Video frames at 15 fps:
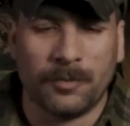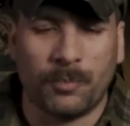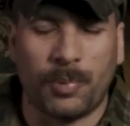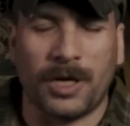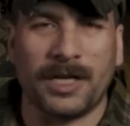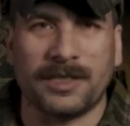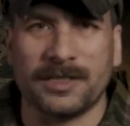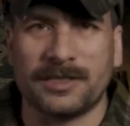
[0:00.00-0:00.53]

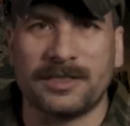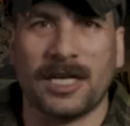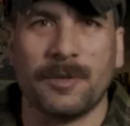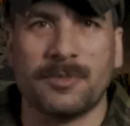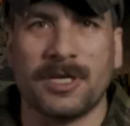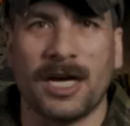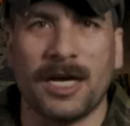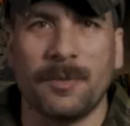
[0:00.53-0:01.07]
but at the
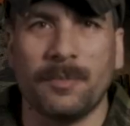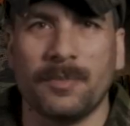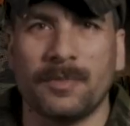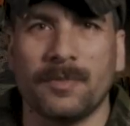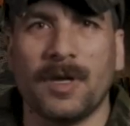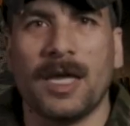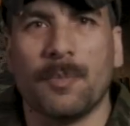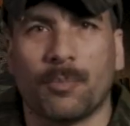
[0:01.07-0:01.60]
same time,
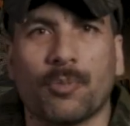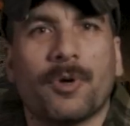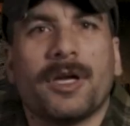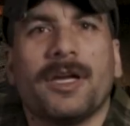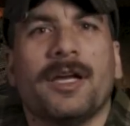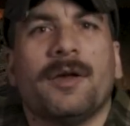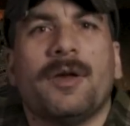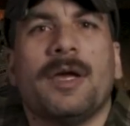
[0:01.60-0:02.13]
it
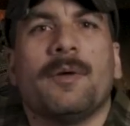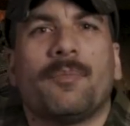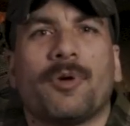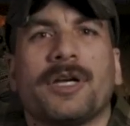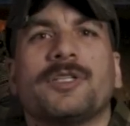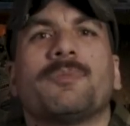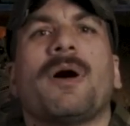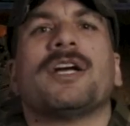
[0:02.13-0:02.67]

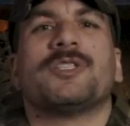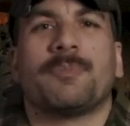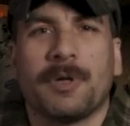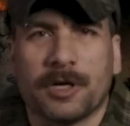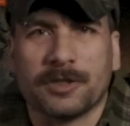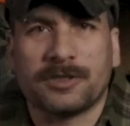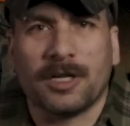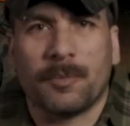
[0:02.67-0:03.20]
brings my
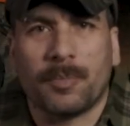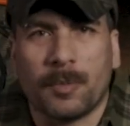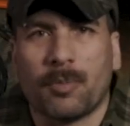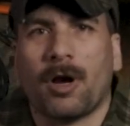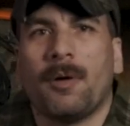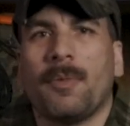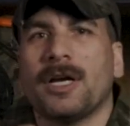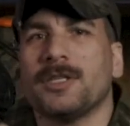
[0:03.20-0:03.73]
spirits up. It
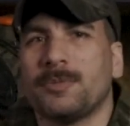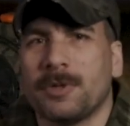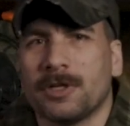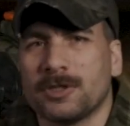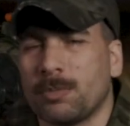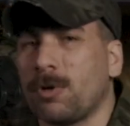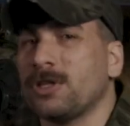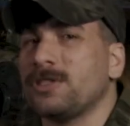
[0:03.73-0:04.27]
brought the
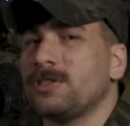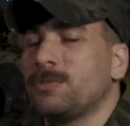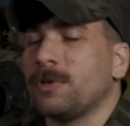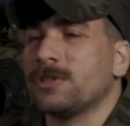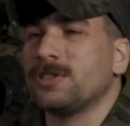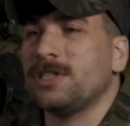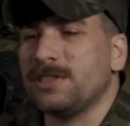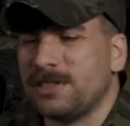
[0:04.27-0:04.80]

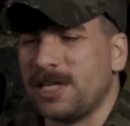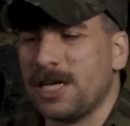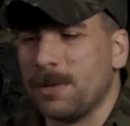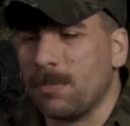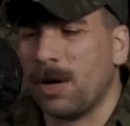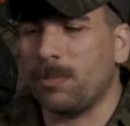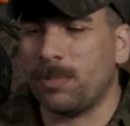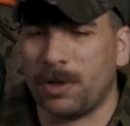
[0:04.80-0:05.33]
spirits of the
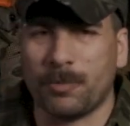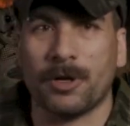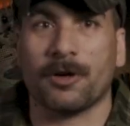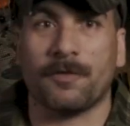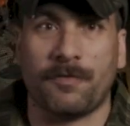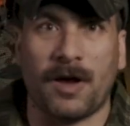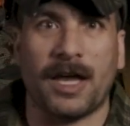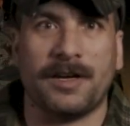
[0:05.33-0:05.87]
team up when we
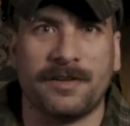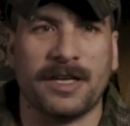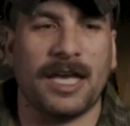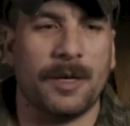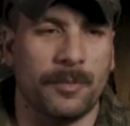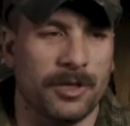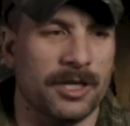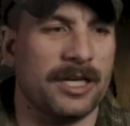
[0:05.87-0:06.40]
were finally
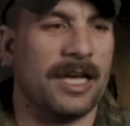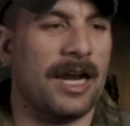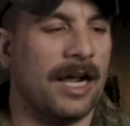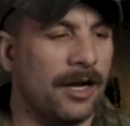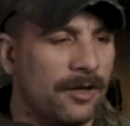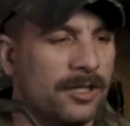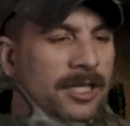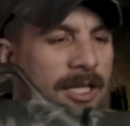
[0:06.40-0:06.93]
able to get
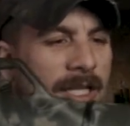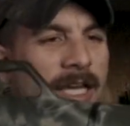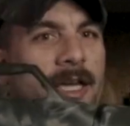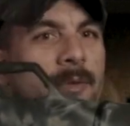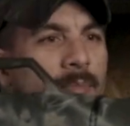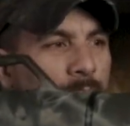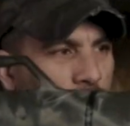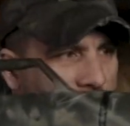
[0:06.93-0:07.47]
out
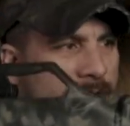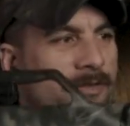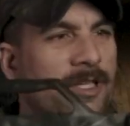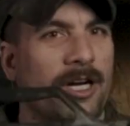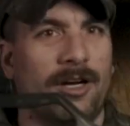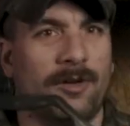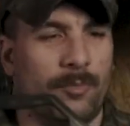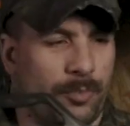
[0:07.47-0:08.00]
and put
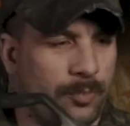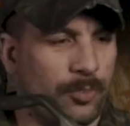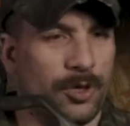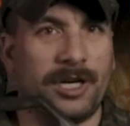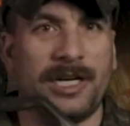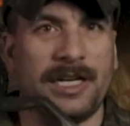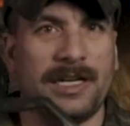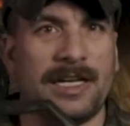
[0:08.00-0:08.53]

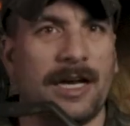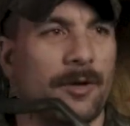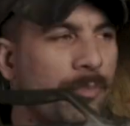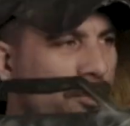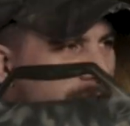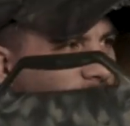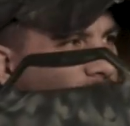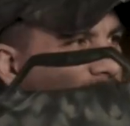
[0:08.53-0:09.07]
a knee down,
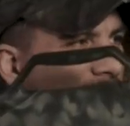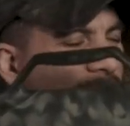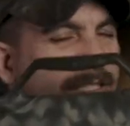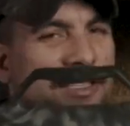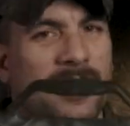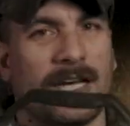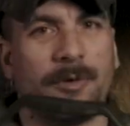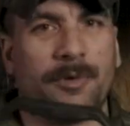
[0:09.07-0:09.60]
put some
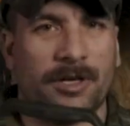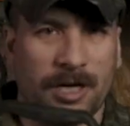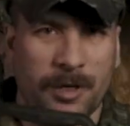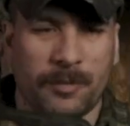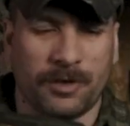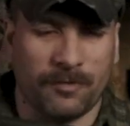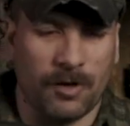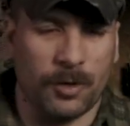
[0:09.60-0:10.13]
sights on. We were
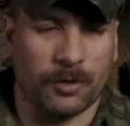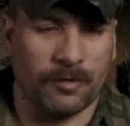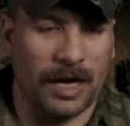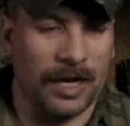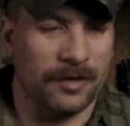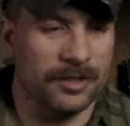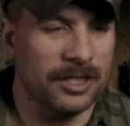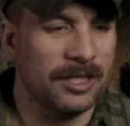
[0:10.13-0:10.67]
able to load
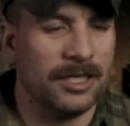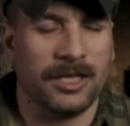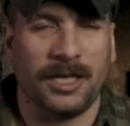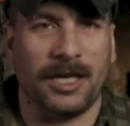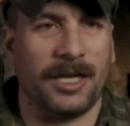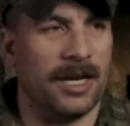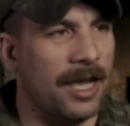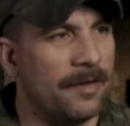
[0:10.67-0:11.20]
around
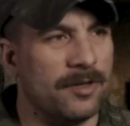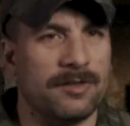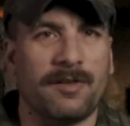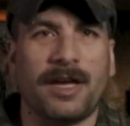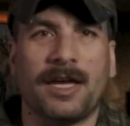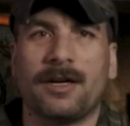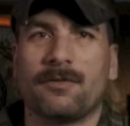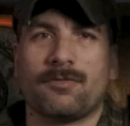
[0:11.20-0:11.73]
and have it
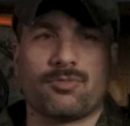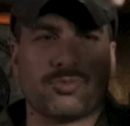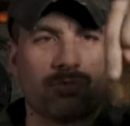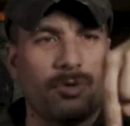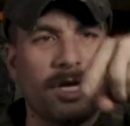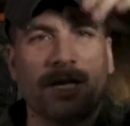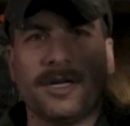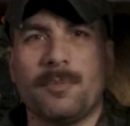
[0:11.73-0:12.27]
land
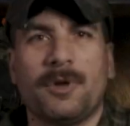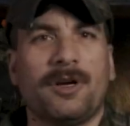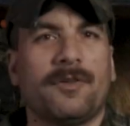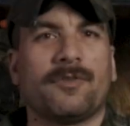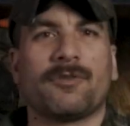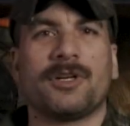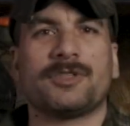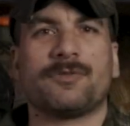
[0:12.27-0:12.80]
right in the middle of
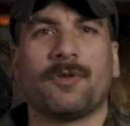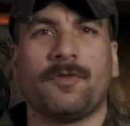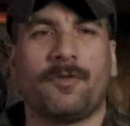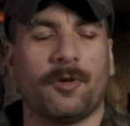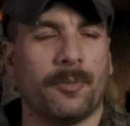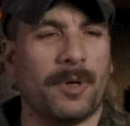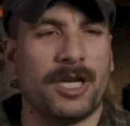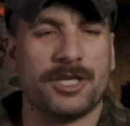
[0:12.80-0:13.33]
a rest
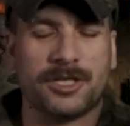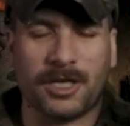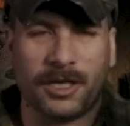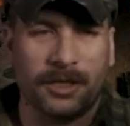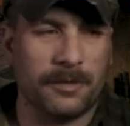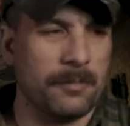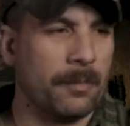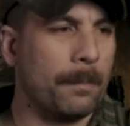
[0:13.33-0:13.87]

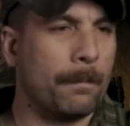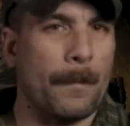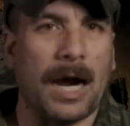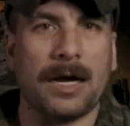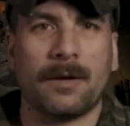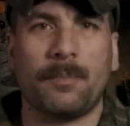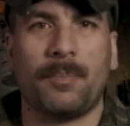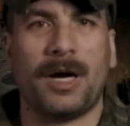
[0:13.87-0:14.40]
formation,
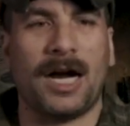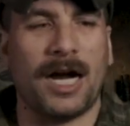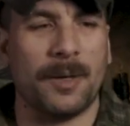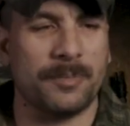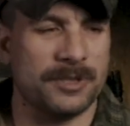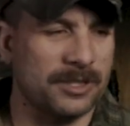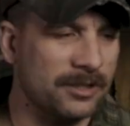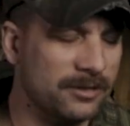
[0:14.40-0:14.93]

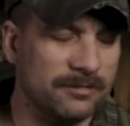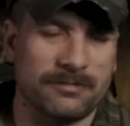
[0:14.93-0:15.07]
popped.